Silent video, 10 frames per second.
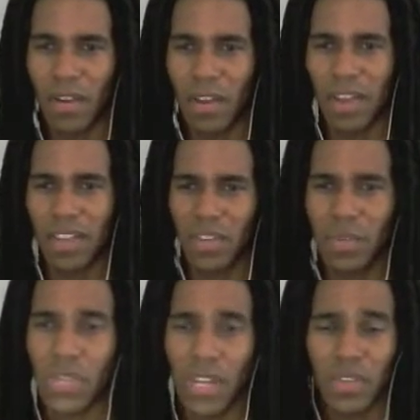I guess
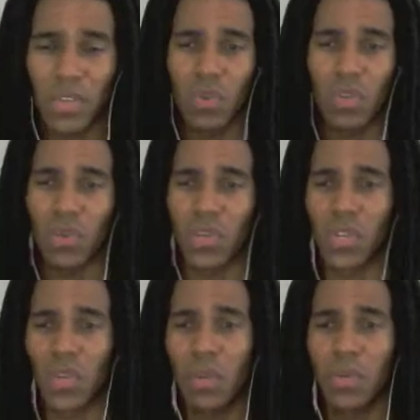standing too close,
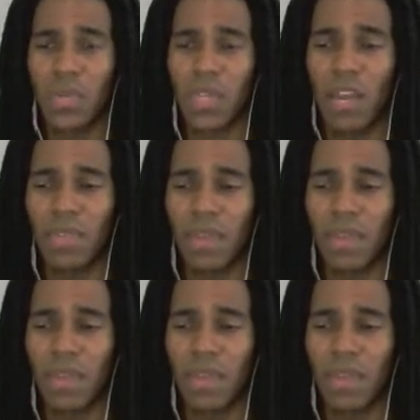because all those times,